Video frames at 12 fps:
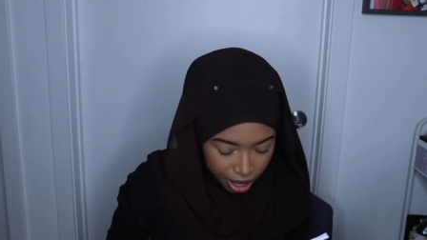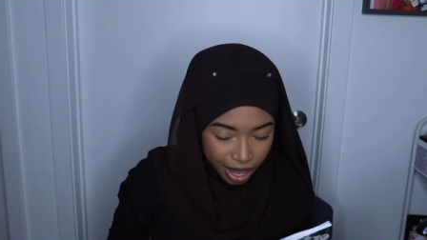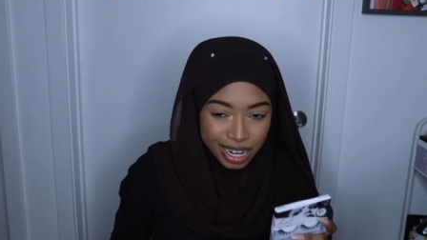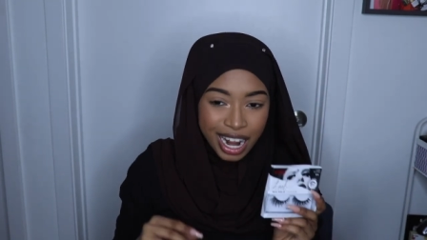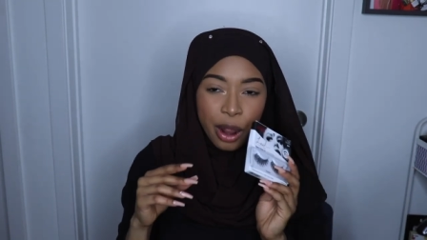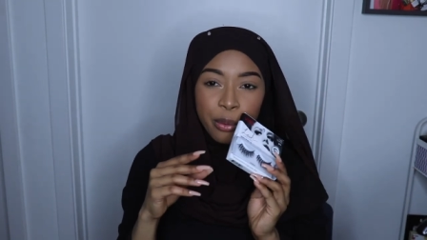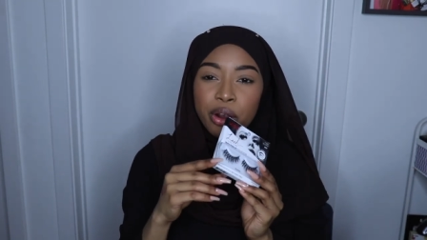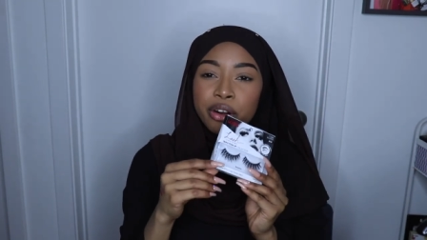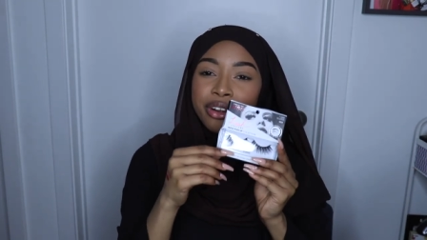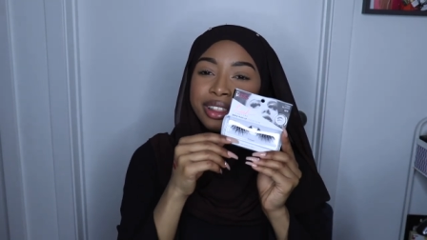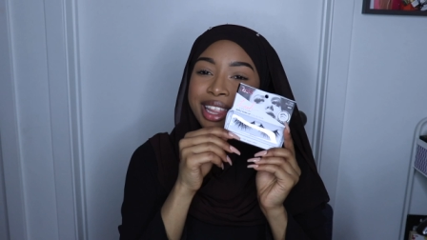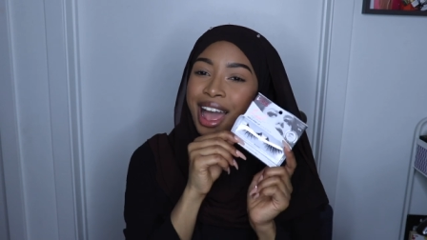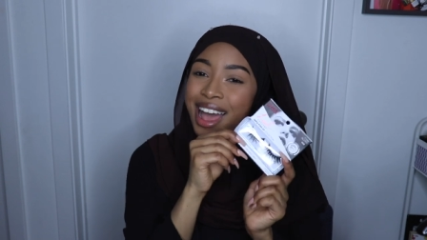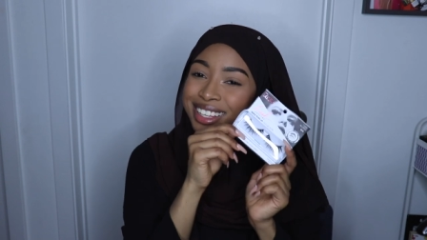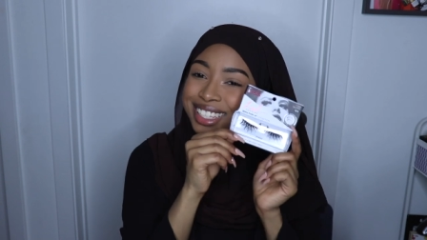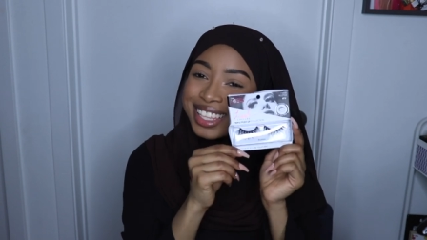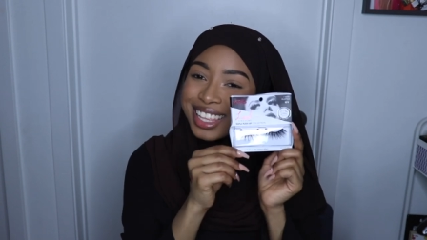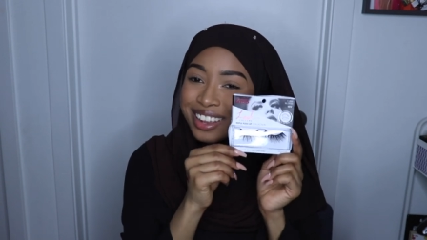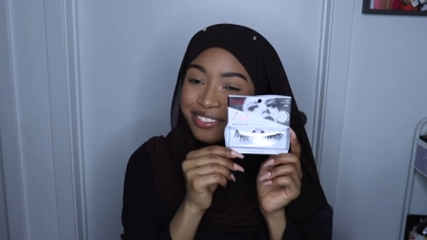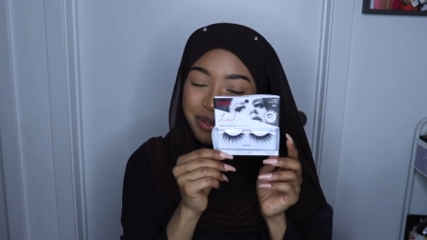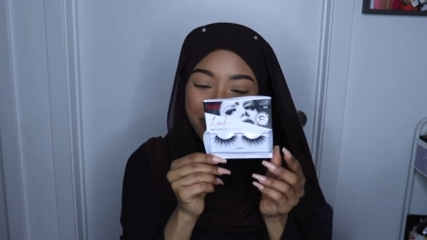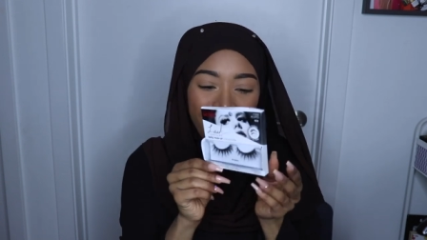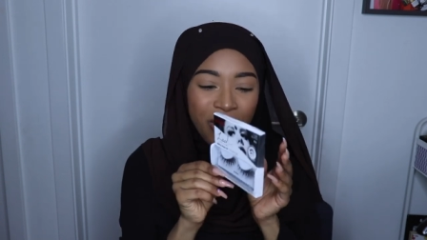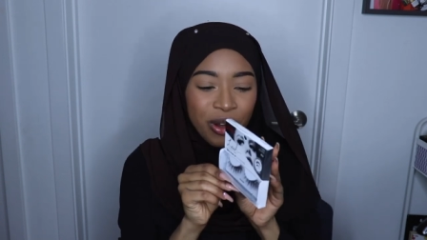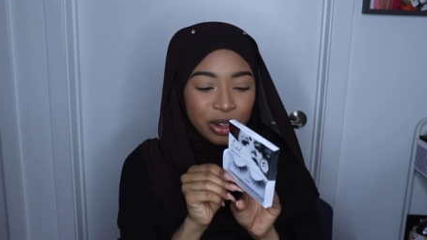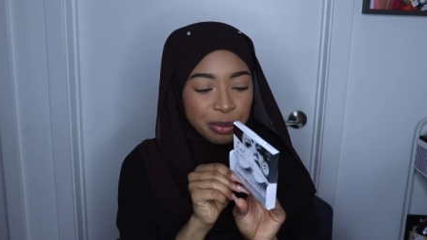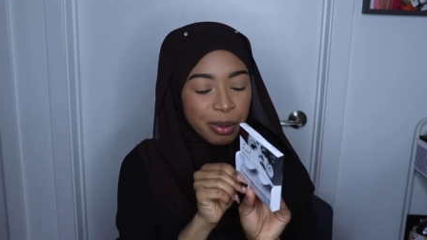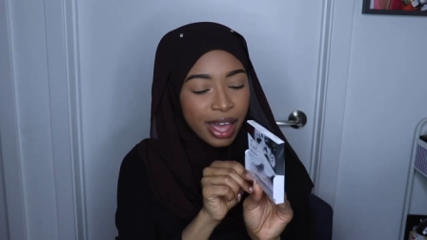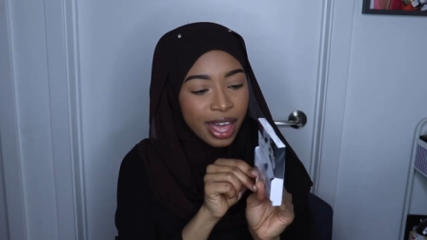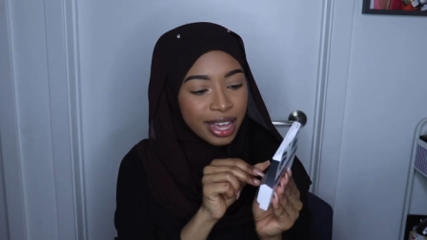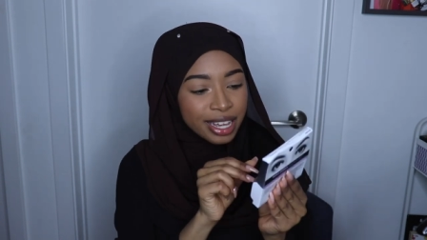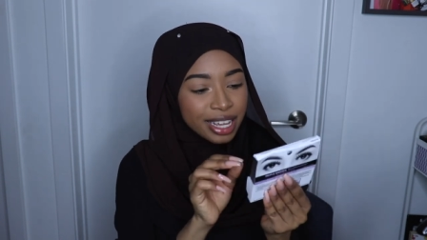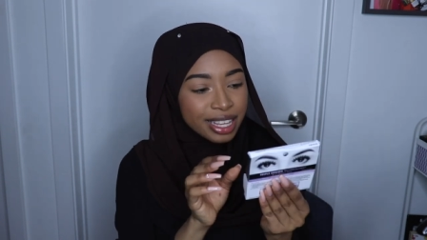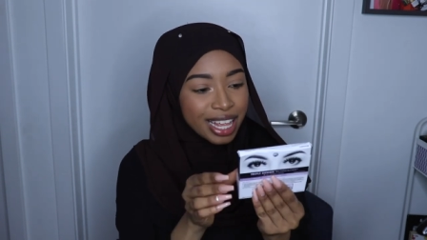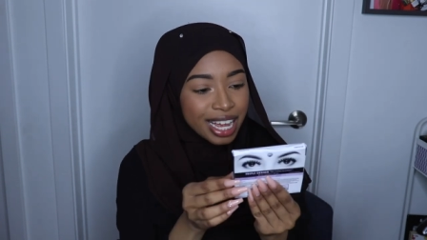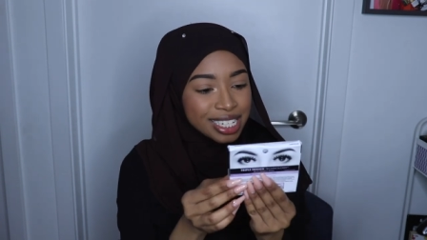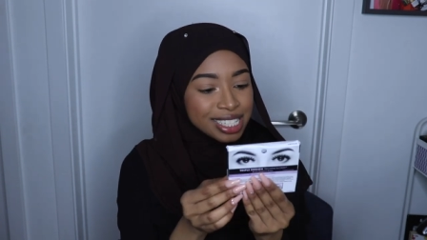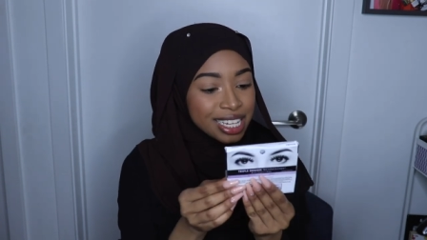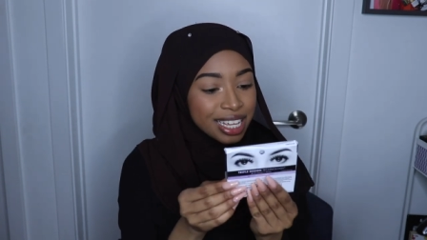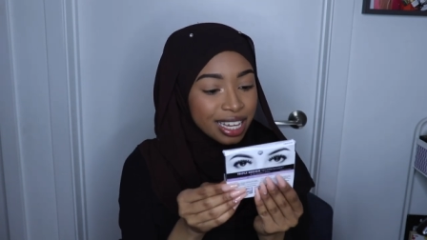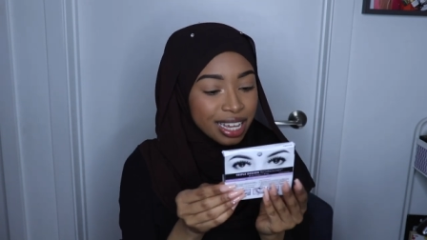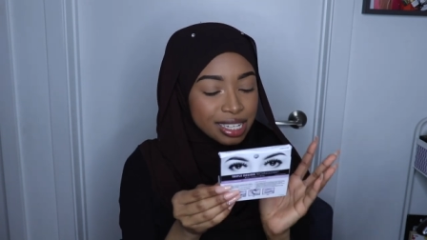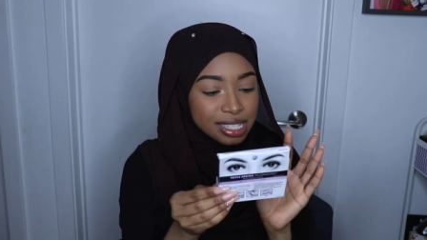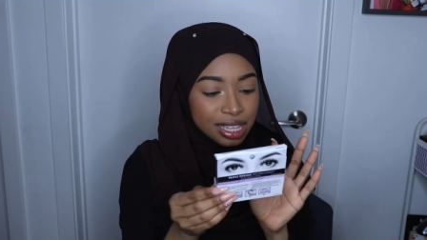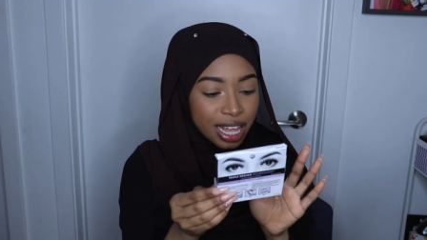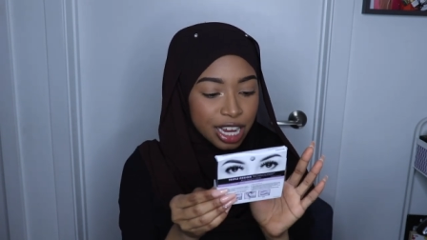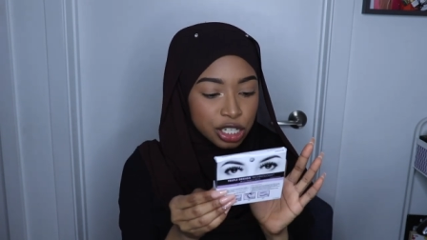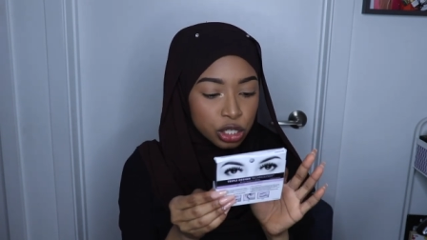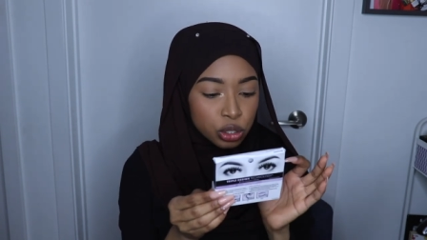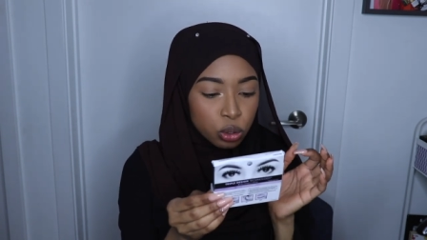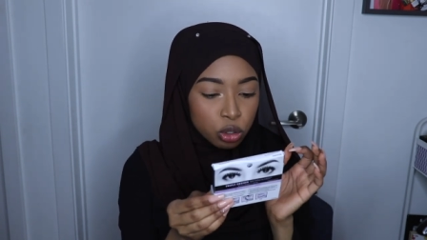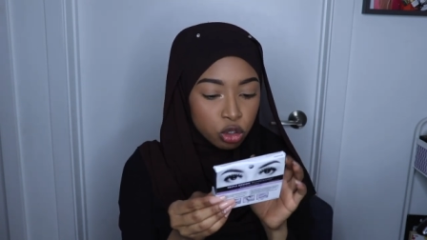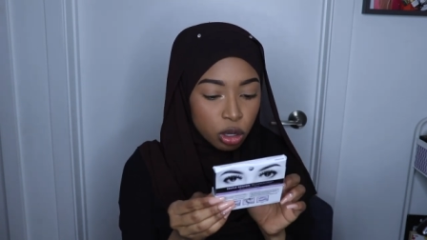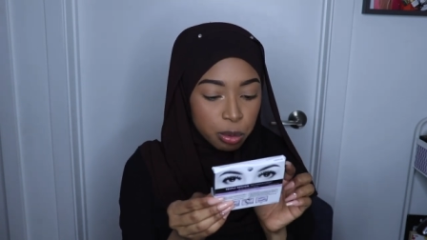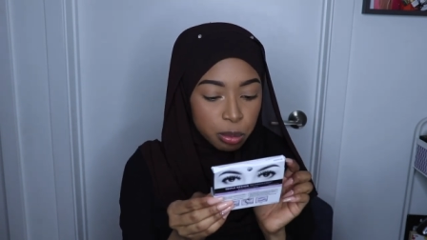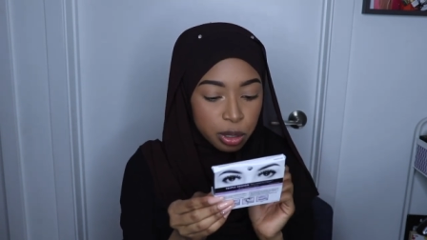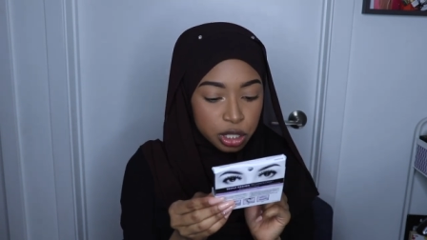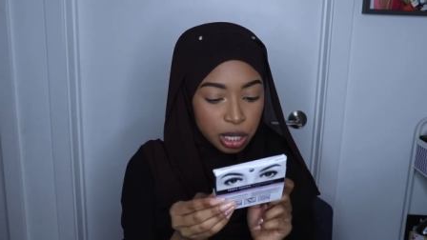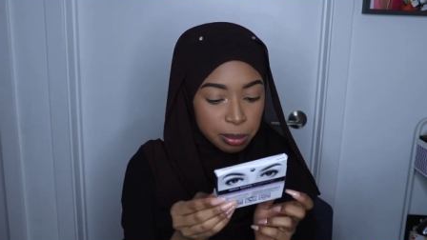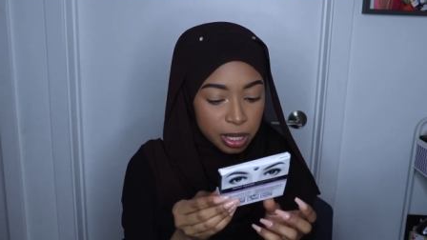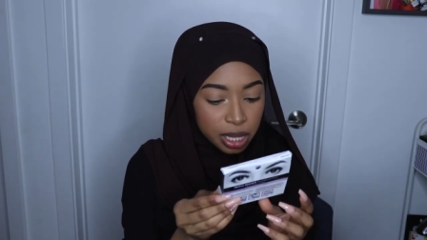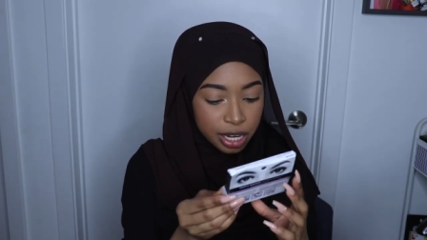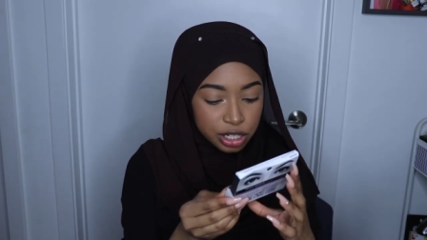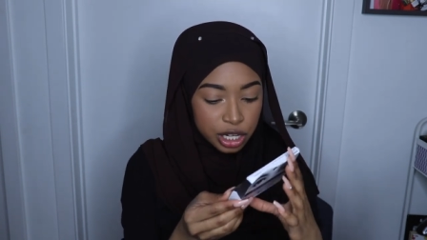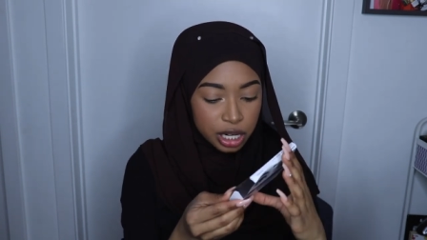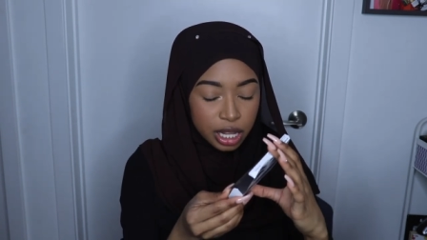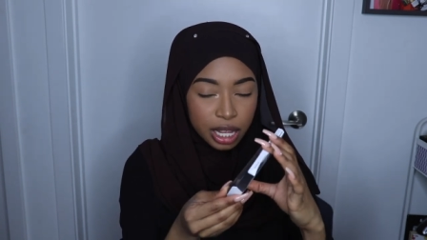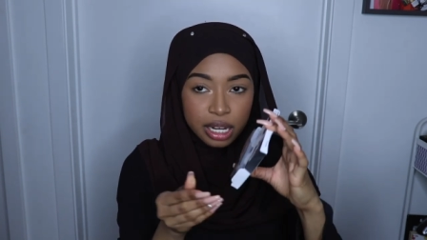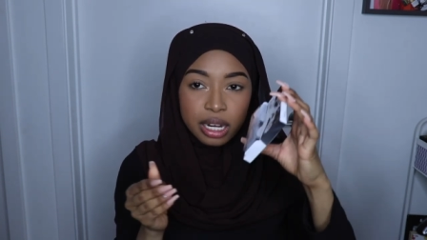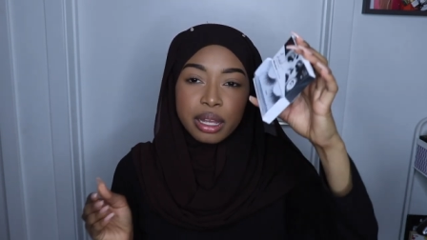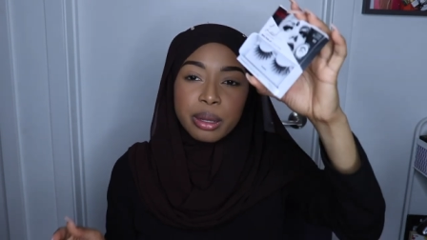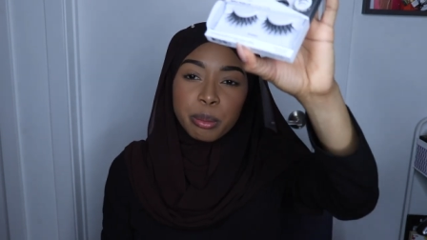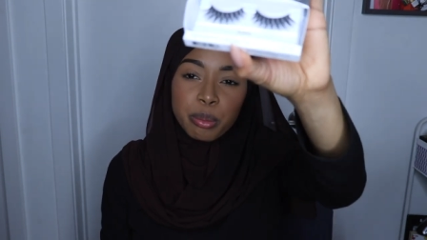And now we're on our last thing from the hauler bag, and that is the Kiss Lash Couture Triple Push-Up Collection in